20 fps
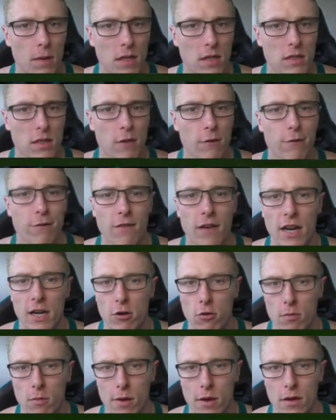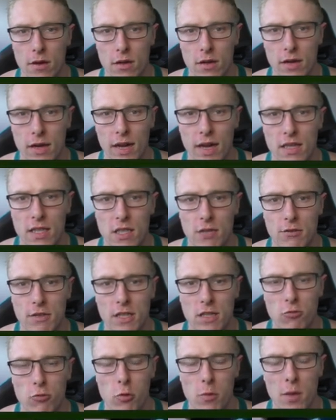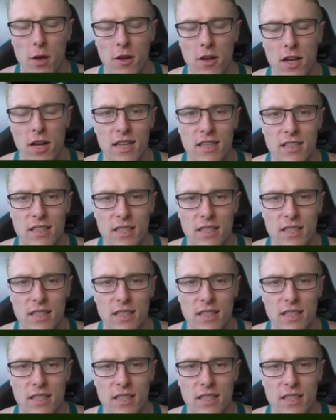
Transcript: but it's the fake Rabona. Okay, so he does a Rabona and